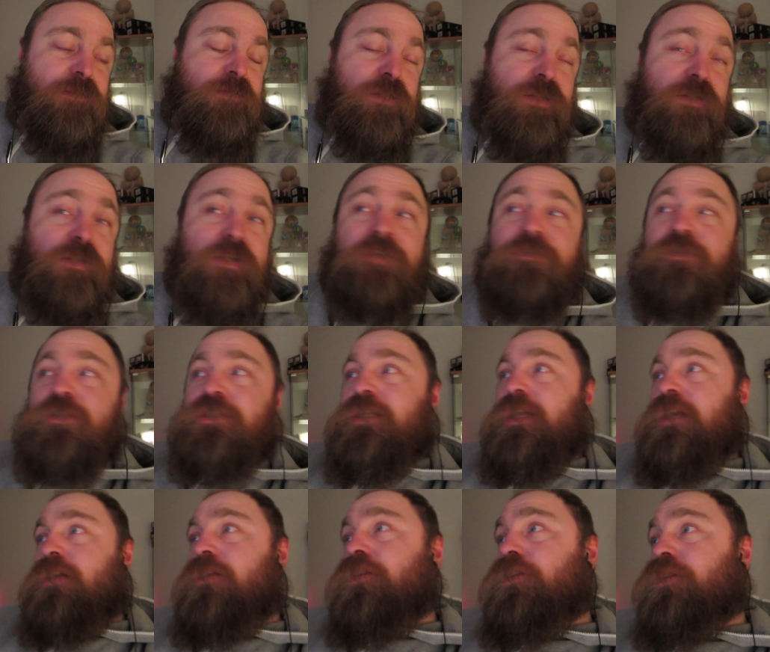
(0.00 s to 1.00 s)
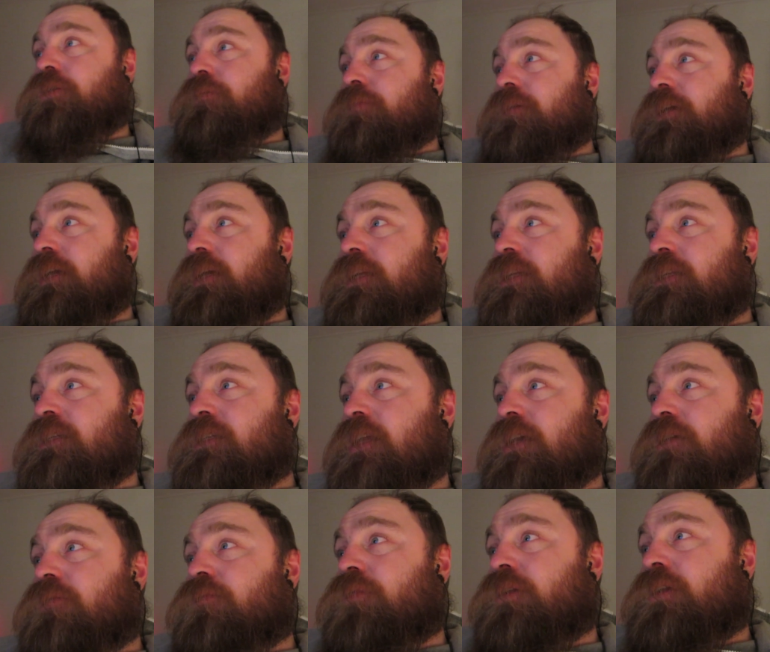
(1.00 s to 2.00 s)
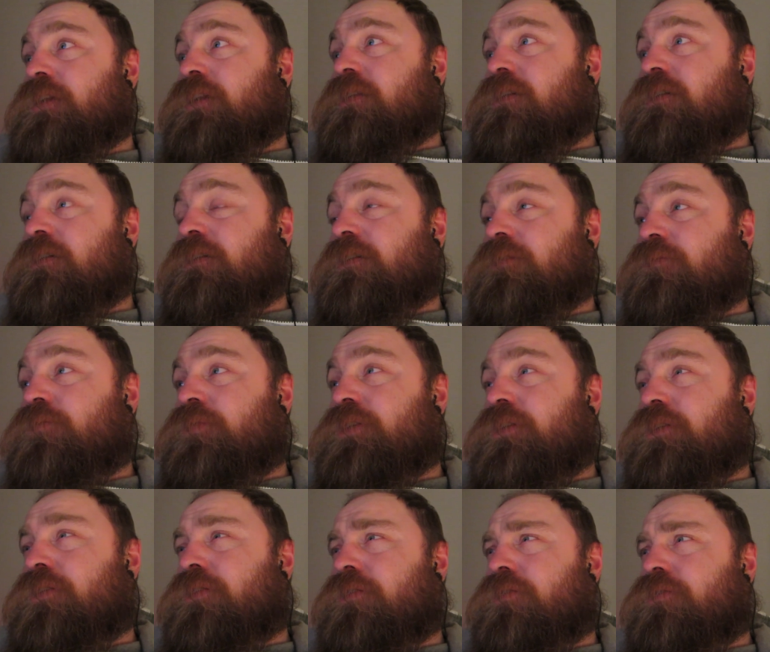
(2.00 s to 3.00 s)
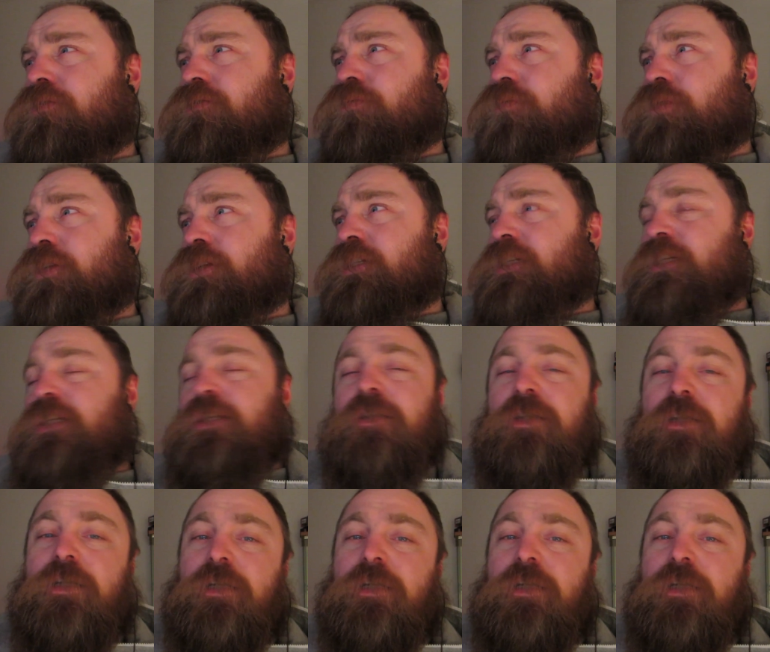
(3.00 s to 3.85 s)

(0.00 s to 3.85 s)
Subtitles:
I want to go and have a shower and go to bed. It's like 1 o'clock, 1:20.